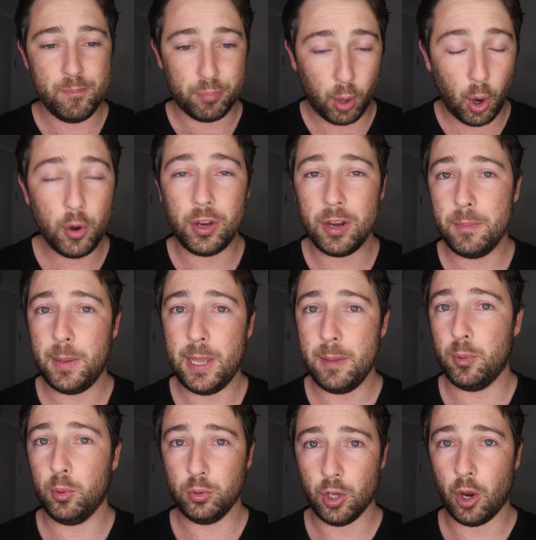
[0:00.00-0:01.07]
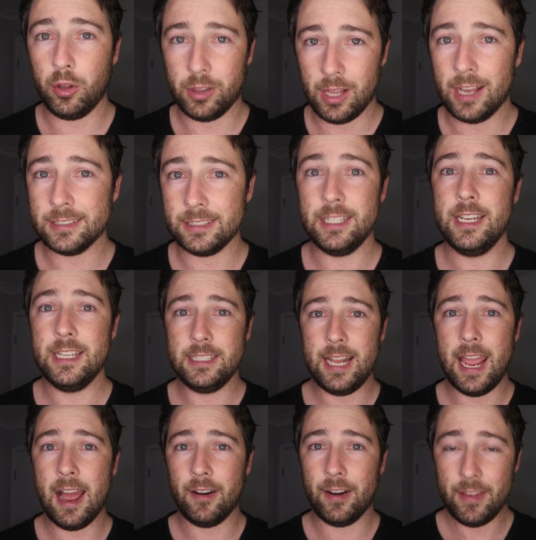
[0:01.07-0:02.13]
broken people don't last in this
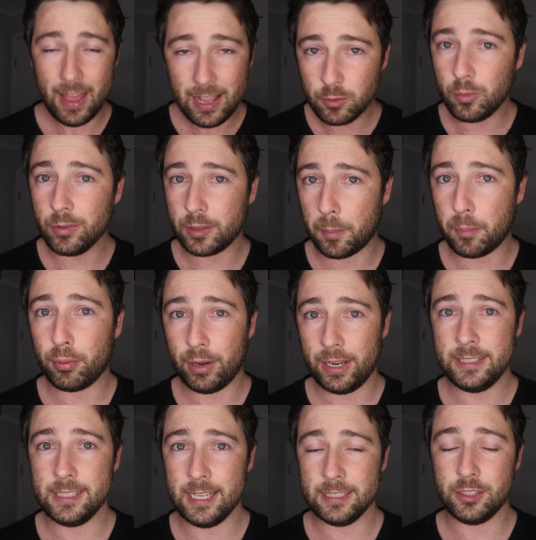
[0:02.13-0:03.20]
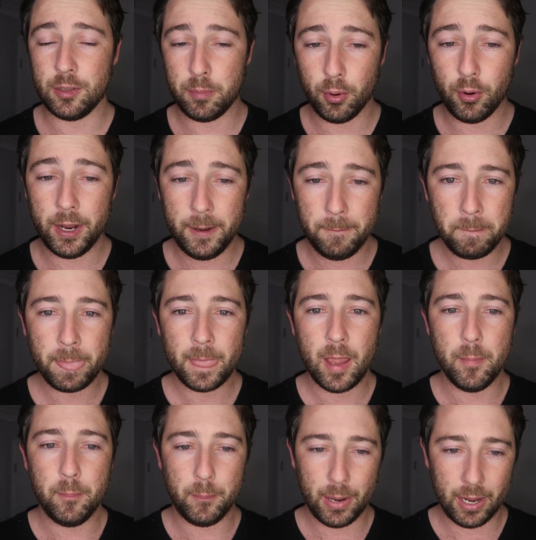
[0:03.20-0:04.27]
town. And that's what the priest says to Boyd.
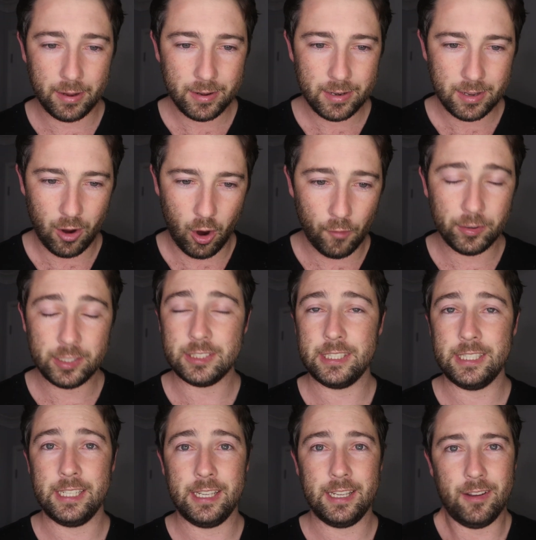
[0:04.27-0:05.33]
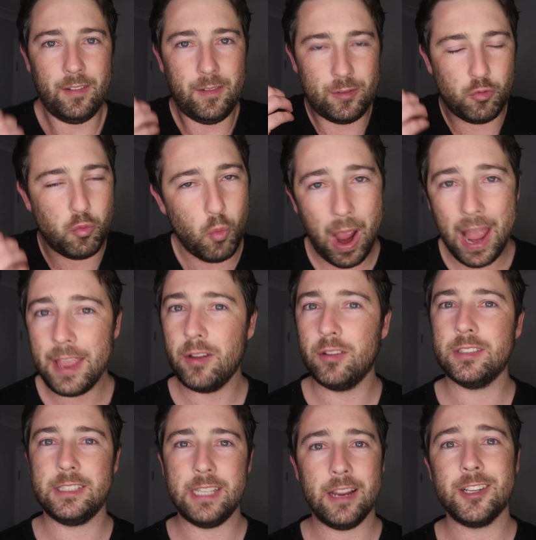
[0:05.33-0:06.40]
But obviously it's weighing
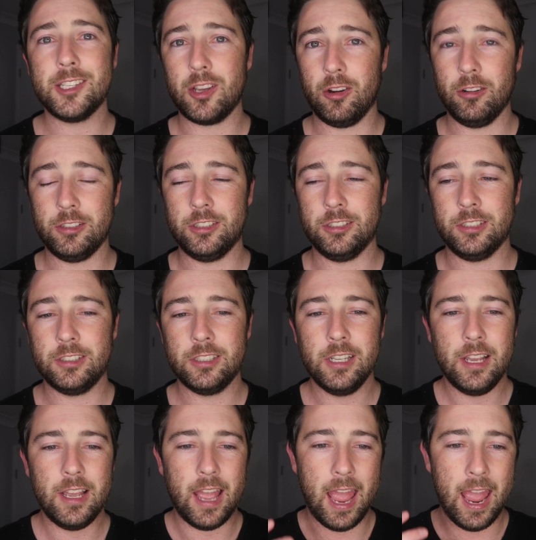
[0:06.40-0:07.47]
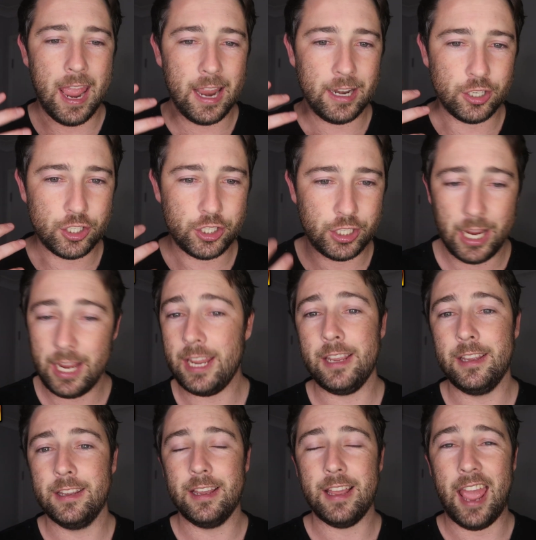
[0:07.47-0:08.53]
on Sarah's conscience, and
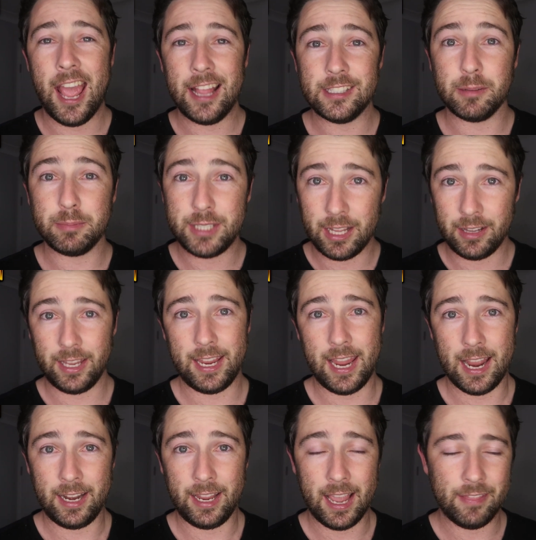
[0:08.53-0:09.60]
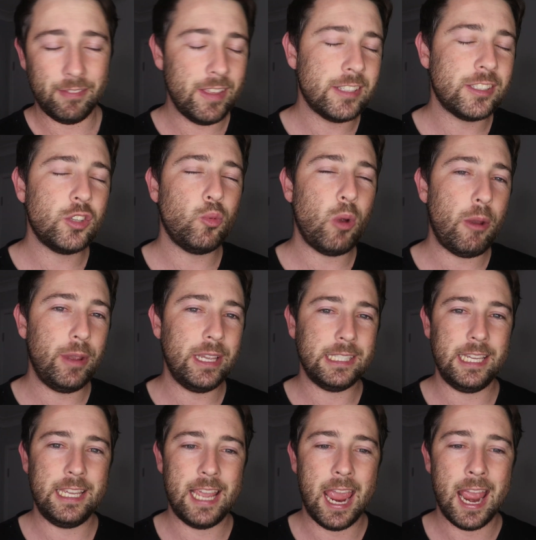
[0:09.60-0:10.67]
she ends up telling Kenny. And this is where we
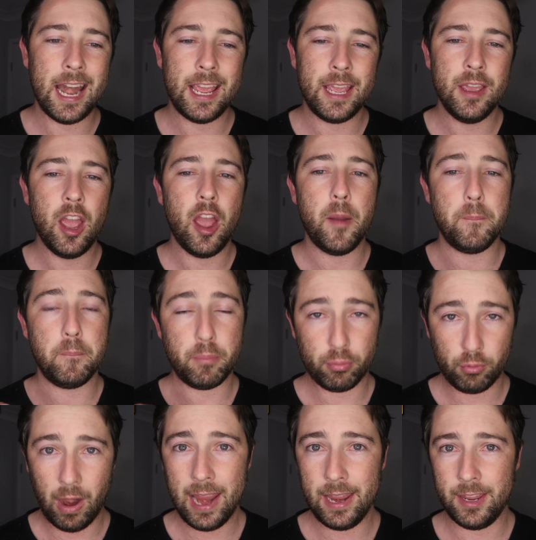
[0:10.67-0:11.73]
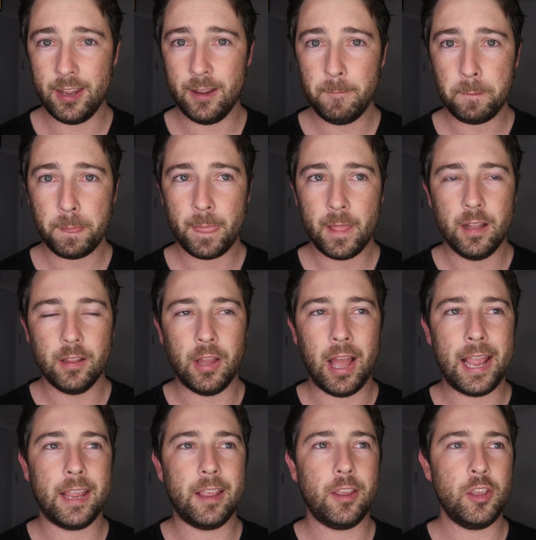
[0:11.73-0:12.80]
see Kenny break.
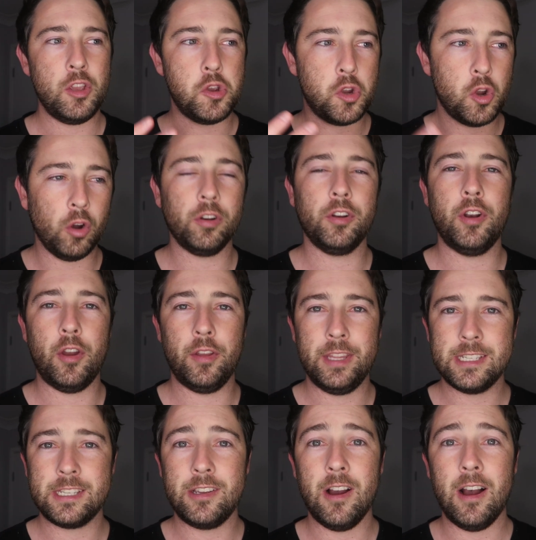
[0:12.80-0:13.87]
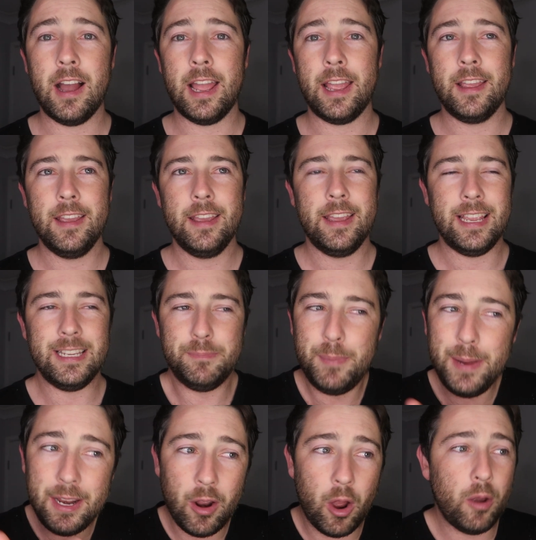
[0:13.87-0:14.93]
Like, you gotta know, this guy, he's
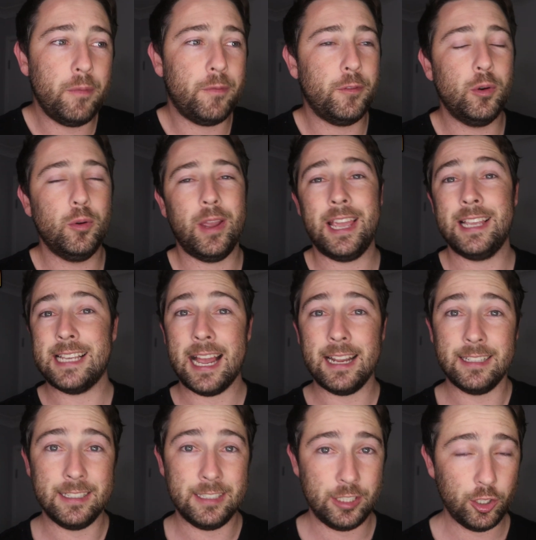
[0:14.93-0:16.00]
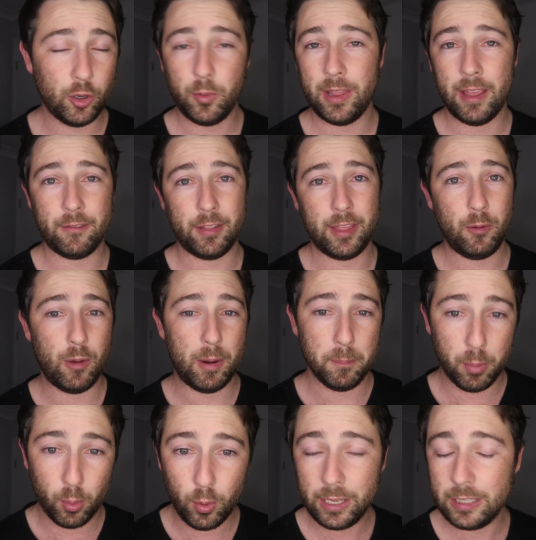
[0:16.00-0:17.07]
been hopeful. He's had to deal with everything
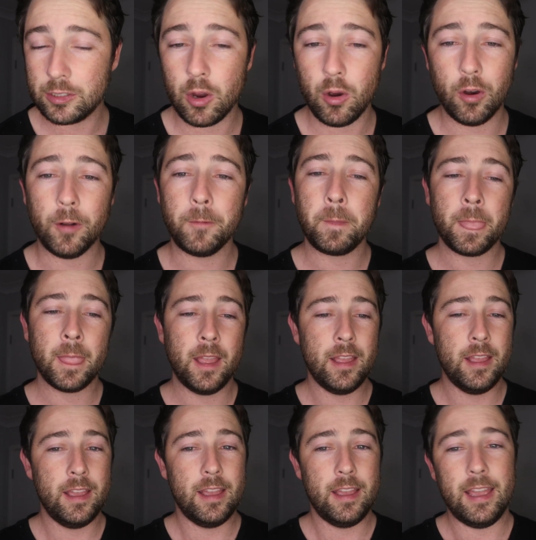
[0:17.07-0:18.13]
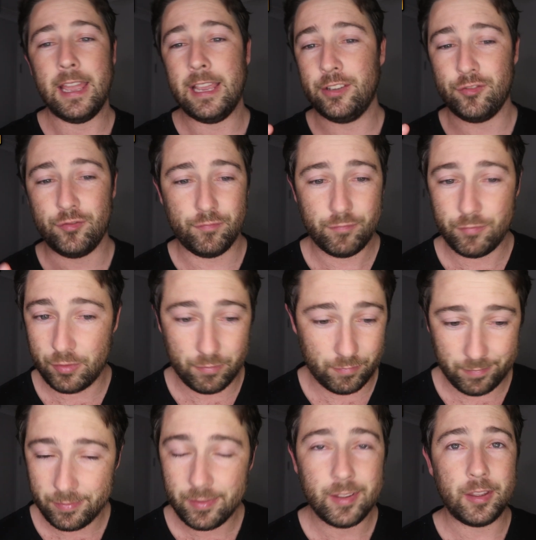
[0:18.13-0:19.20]
when Boyd's gone. His
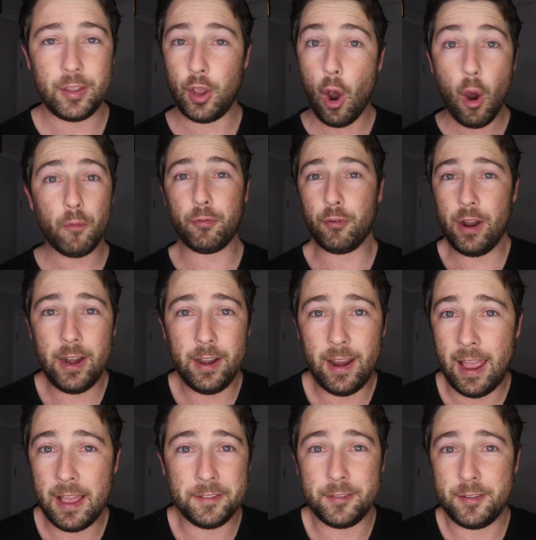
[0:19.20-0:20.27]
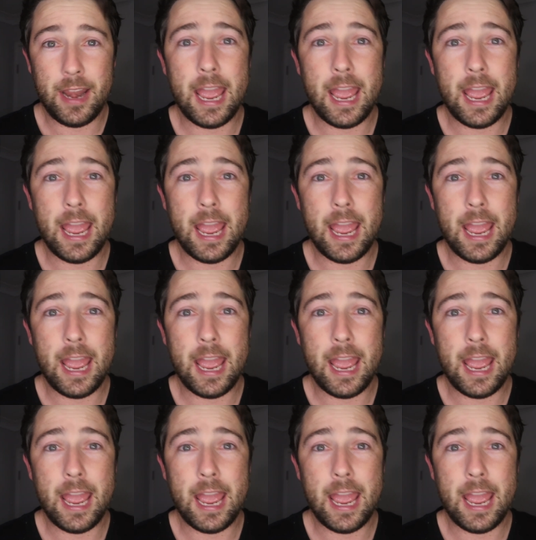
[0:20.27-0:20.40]
girlfriend has